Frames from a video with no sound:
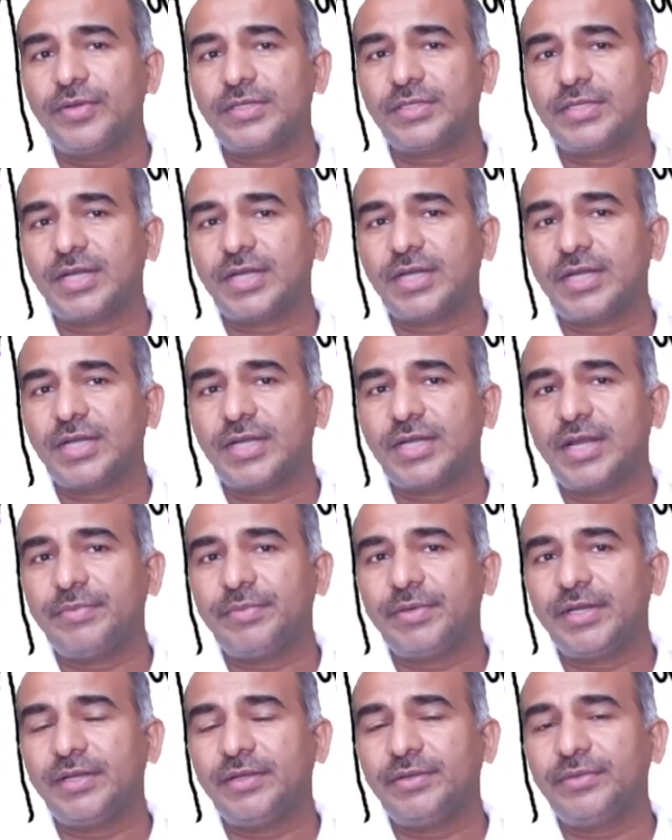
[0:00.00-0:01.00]
first I am
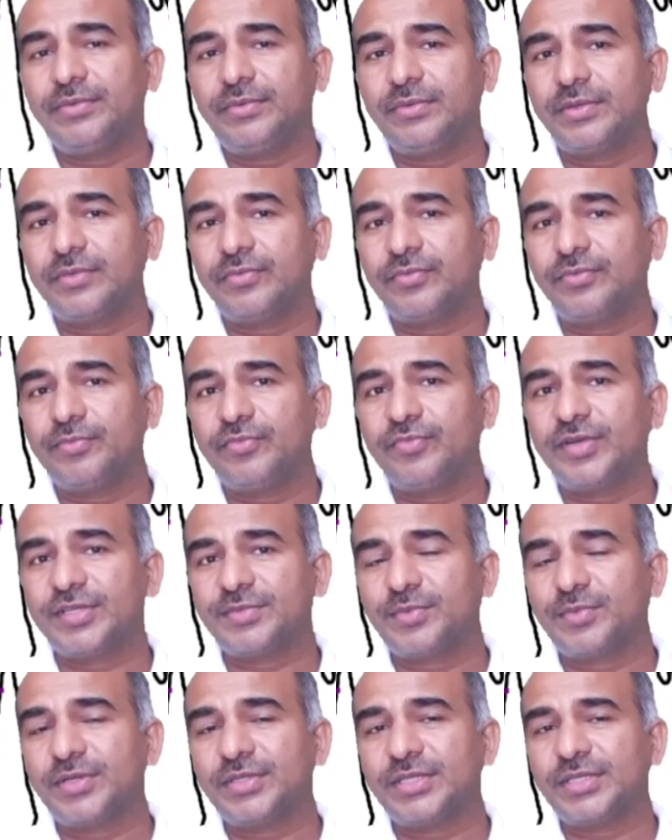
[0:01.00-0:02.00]
telling you,
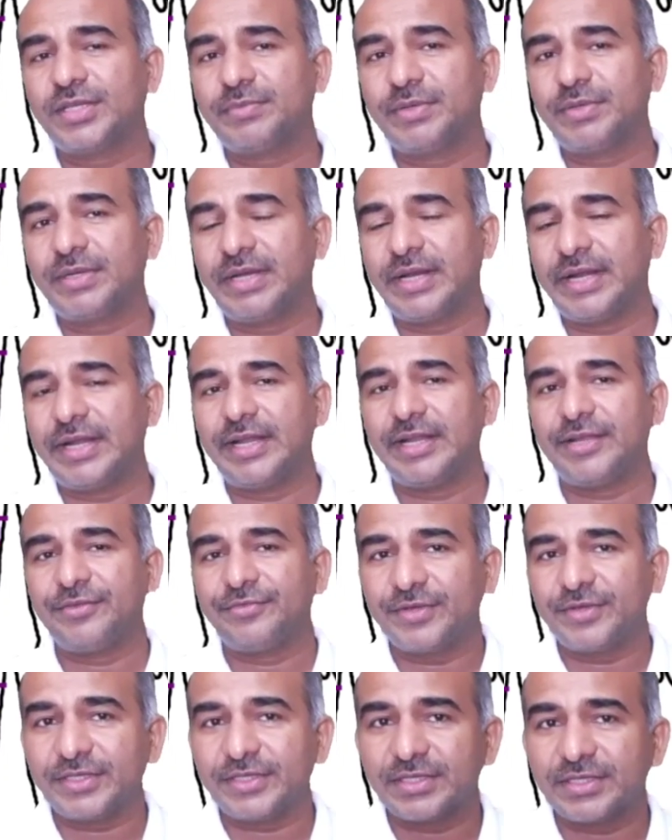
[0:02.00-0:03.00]
first body segment, head
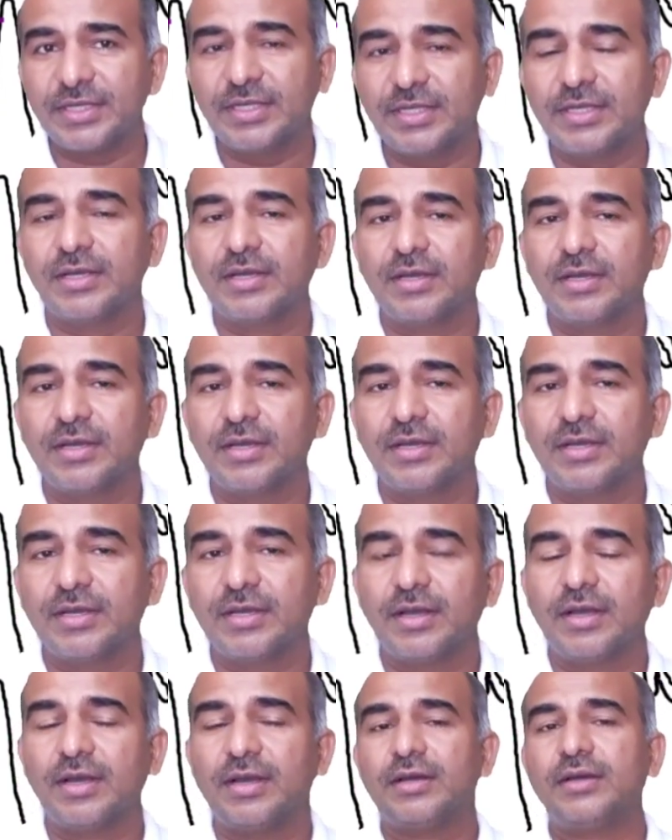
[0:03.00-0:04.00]
neck face.
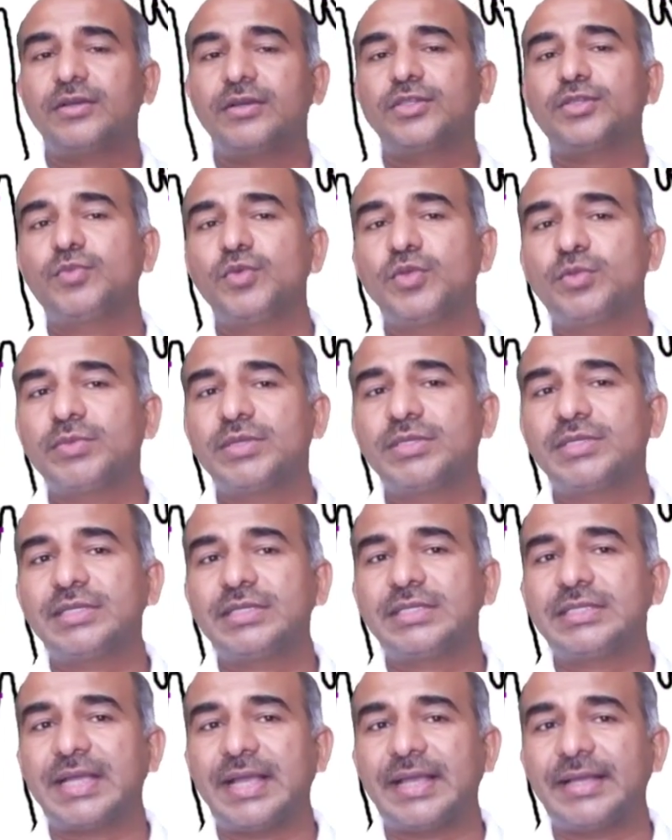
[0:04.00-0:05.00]
Smooth
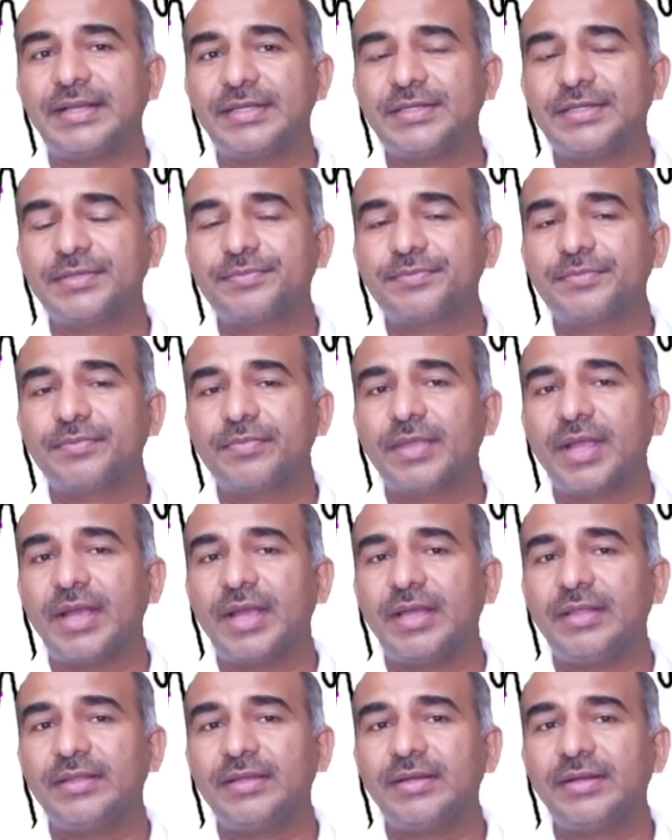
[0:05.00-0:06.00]
muscles is iris,
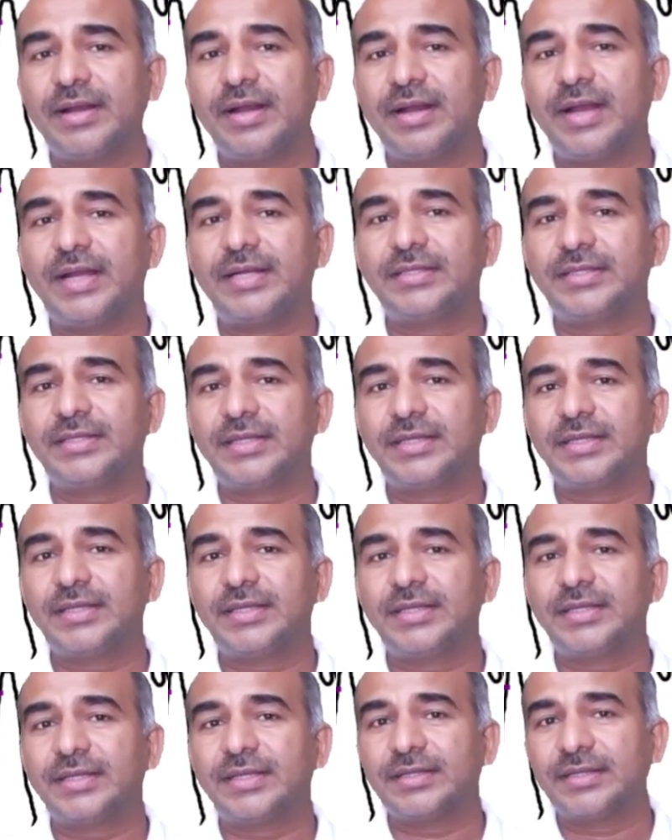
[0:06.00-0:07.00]
and then glands are
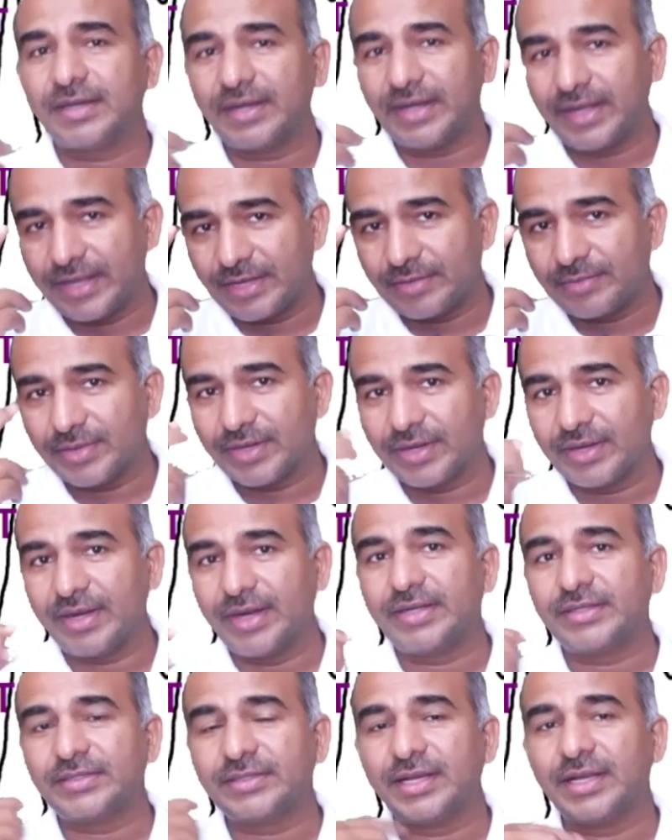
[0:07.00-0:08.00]
there. Lacrimal
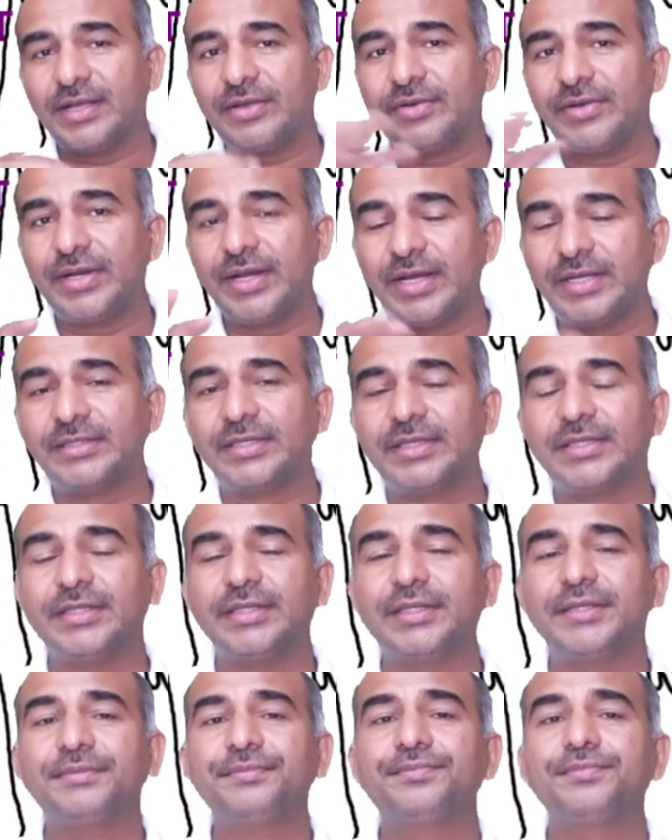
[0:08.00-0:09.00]
glands, salivary glands
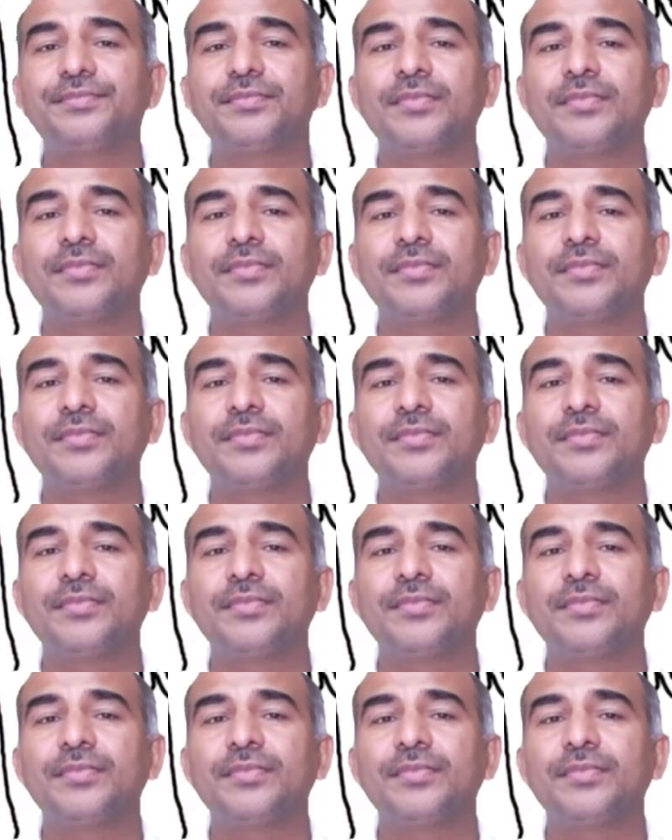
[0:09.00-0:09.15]
are there.